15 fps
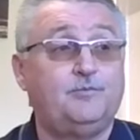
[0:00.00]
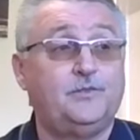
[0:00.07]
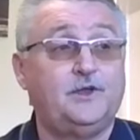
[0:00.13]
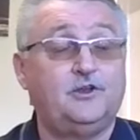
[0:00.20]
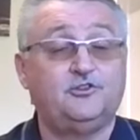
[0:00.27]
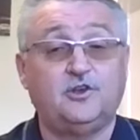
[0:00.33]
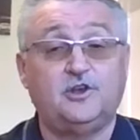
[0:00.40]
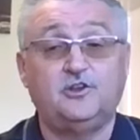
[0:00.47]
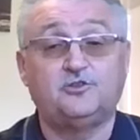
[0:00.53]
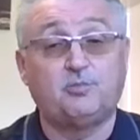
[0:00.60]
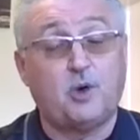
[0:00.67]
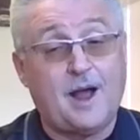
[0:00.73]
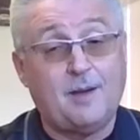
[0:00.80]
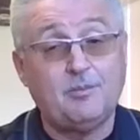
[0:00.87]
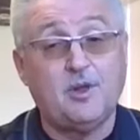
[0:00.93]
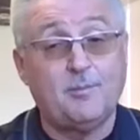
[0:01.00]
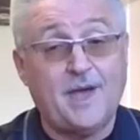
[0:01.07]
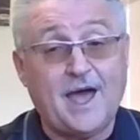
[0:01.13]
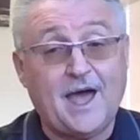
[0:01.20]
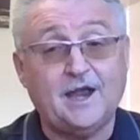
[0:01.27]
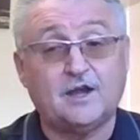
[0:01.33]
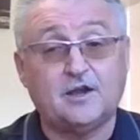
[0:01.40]
is
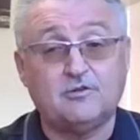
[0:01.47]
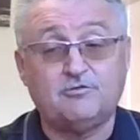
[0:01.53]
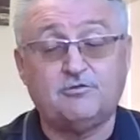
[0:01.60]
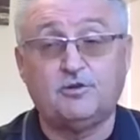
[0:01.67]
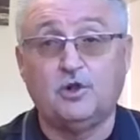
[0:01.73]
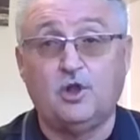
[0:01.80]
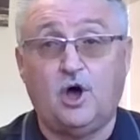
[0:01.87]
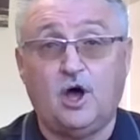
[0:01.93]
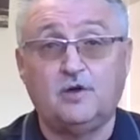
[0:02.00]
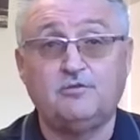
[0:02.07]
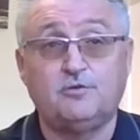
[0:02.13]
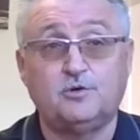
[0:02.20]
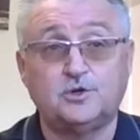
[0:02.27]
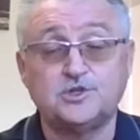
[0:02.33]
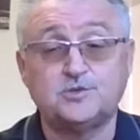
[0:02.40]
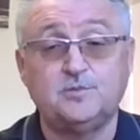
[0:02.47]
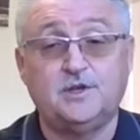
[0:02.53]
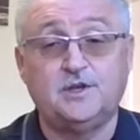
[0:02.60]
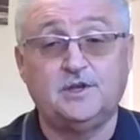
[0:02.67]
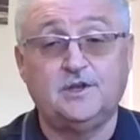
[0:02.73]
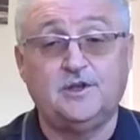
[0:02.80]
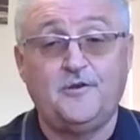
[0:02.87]
problematic for law enforcement.
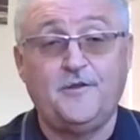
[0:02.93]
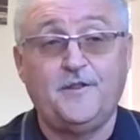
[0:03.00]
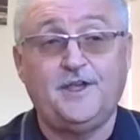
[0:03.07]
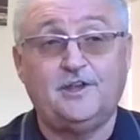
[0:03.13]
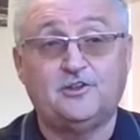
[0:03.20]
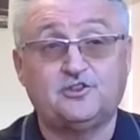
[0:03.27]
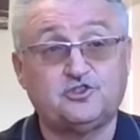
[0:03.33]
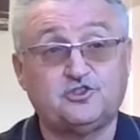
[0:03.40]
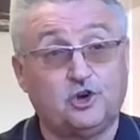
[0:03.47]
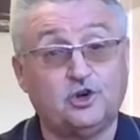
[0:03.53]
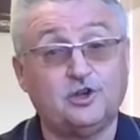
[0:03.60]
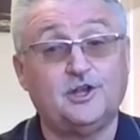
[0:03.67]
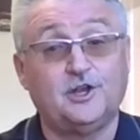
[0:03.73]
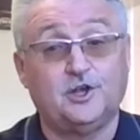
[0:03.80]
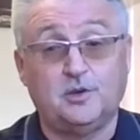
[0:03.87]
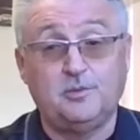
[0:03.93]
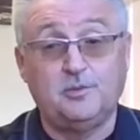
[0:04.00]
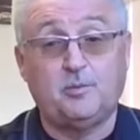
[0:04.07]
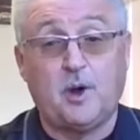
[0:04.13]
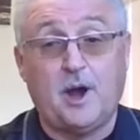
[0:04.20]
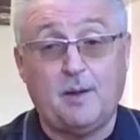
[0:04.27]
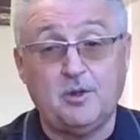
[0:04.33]
It's certainly going to be
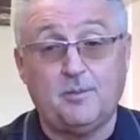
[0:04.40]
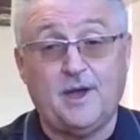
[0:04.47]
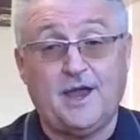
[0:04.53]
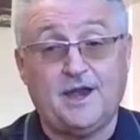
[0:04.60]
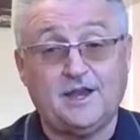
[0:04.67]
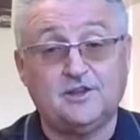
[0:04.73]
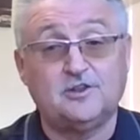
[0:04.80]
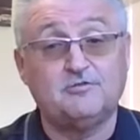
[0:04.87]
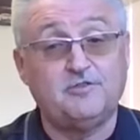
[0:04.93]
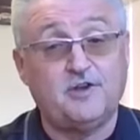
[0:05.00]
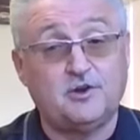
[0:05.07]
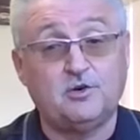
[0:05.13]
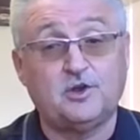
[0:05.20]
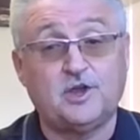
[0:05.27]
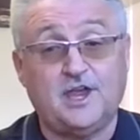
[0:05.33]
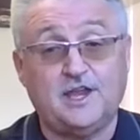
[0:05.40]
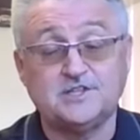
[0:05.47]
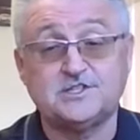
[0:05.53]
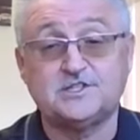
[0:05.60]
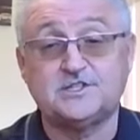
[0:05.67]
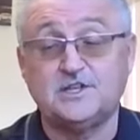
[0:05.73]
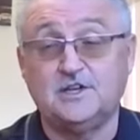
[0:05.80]
problematic in the federal
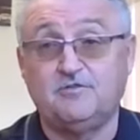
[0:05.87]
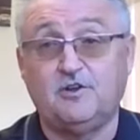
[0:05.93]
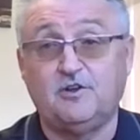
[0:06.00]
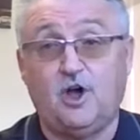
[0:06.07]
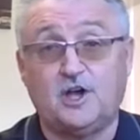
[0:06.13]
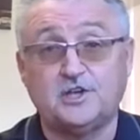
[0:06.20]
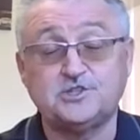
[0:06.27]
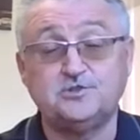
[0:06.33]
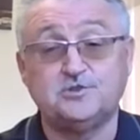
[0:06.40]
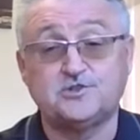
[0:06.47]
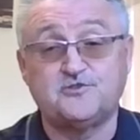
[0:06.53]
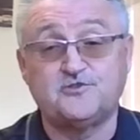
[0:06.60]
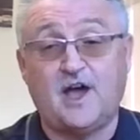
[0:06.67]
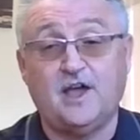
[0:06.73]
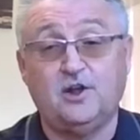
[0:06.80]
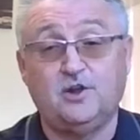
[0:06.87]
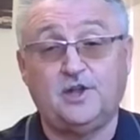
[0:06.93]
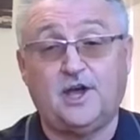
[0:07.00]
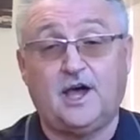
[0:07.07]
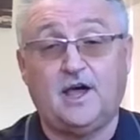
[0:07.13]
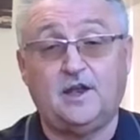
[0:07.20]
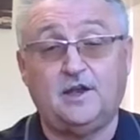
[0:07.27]
case if a lawsuit's filed
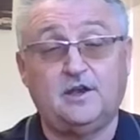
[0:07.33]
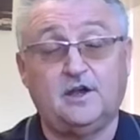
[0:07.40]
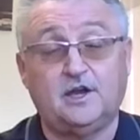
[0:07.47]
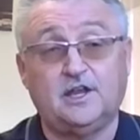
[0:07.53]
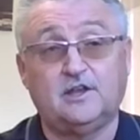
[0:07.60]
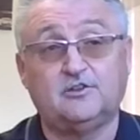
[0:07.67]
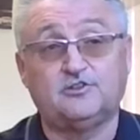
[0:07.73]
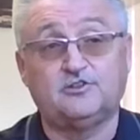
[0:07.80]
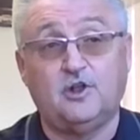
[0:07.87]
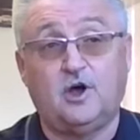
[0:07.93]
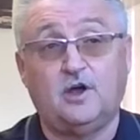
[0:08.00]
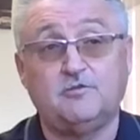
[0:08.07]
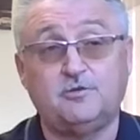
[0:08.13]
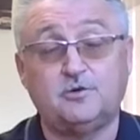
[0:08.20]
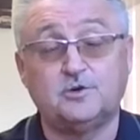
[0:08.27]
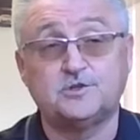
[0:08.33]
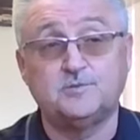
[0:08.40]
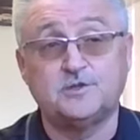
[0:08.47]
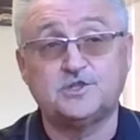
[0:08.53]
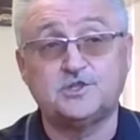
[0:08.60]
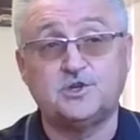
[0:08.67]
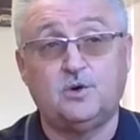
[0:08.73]
against law enforcement.
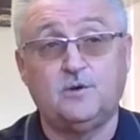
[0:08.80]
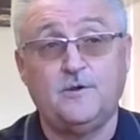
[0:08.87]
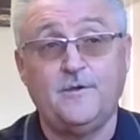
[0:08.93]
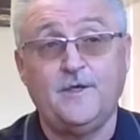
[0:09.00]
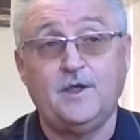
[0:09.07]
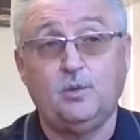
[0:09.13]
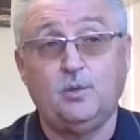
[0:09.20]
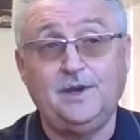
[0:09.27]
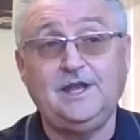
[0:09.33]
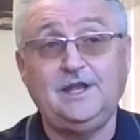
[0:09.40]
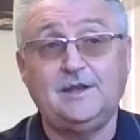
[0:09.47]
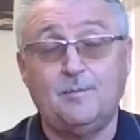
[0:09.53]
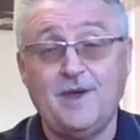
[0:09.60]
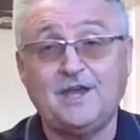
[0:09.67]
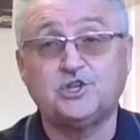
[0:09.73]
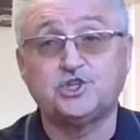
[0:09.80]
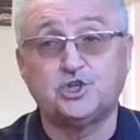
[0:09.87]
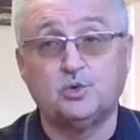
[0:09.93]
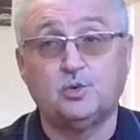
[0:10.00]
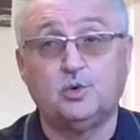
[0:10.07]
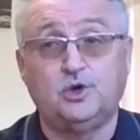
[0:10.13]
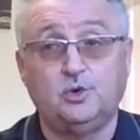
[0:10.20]
So we need to make sure
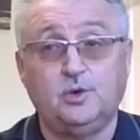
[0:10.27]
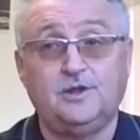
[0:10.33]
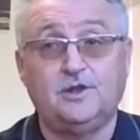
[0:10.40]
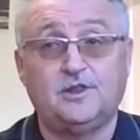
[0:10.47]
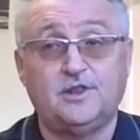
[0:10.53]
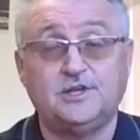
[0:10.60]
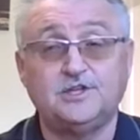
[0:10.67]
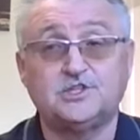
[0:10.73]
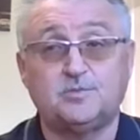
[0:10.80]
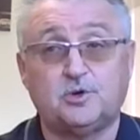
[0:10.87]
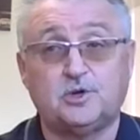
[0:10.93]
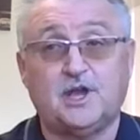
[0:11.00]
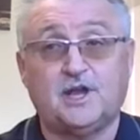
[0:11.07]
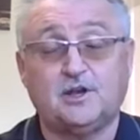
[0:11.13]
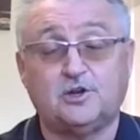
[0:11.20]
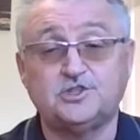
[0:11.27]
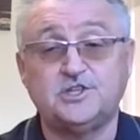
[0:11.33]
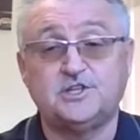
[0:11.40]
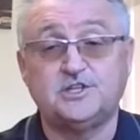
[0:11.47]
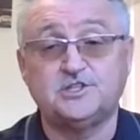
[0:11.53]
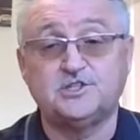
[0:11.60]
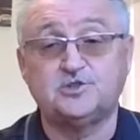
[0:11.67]
we're doing the things to protect our
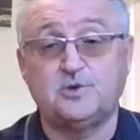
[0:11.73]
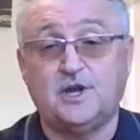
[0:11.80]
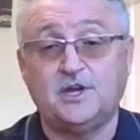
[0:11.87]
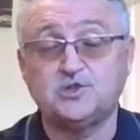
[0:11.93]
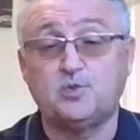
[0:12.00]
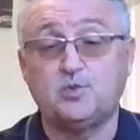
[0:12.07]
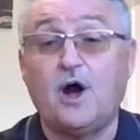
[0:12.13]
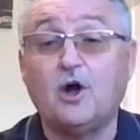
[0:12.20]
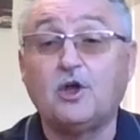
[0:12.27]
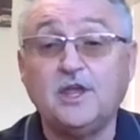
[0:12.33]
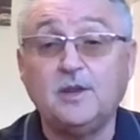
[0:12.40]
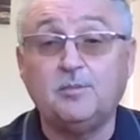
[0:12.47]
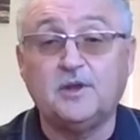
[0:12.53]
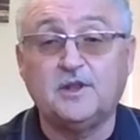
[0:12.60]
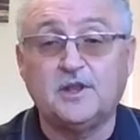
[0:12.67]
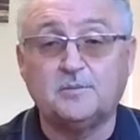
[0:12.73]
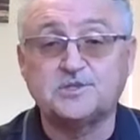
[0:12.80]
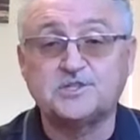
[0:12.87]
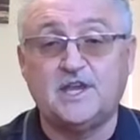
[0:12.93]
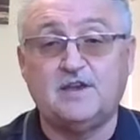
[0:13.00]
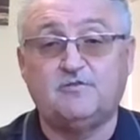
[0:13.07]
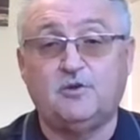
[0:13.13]
citizens' rights while keeping them
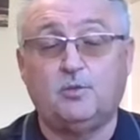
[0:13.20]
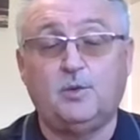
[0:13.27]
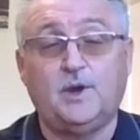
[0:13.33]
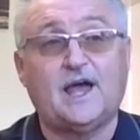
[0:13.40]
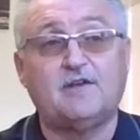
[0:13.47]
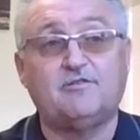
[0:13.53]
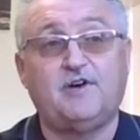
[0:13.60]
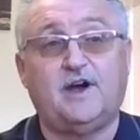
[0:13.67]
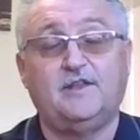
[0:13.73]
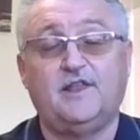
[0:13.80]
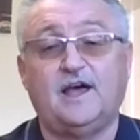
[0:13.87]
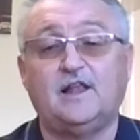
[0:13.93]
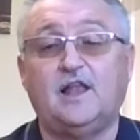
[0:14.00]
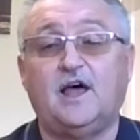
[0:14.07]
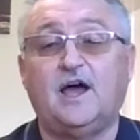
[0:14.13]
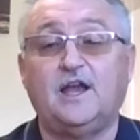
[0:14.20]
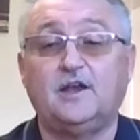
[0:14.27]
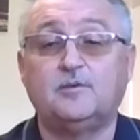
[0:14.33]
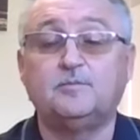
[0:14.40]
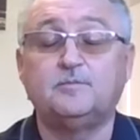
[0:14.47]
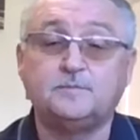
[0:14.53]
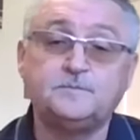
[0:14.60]
safe. And we got to find that line.
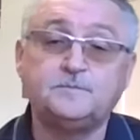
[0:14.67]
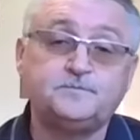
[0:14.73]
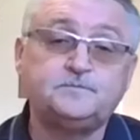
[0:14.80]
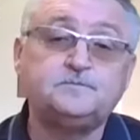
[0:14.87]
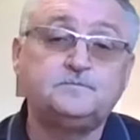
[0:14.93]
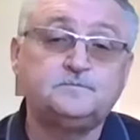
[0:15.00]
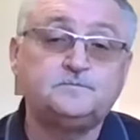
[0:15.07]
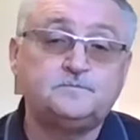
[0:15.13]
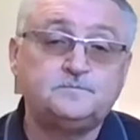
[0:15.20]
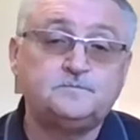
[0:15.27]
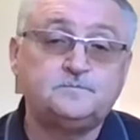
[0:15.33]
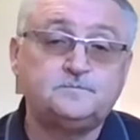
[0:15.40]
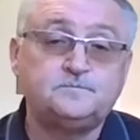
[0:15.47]
Sure.